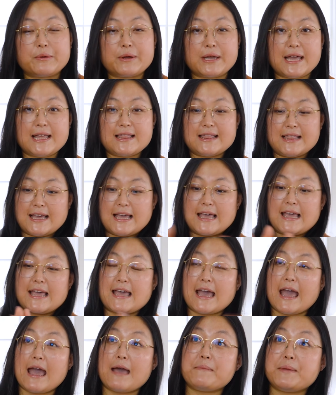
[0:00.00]
we ate the
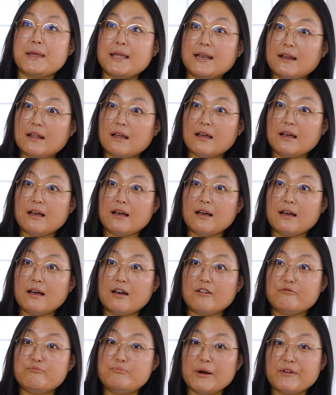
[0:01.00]
gamut
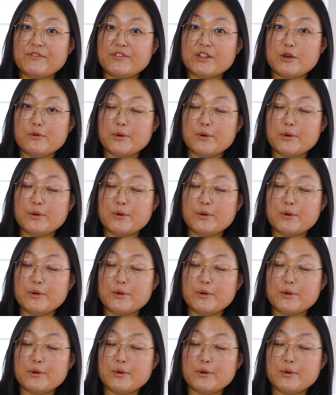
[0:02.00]
of buffalo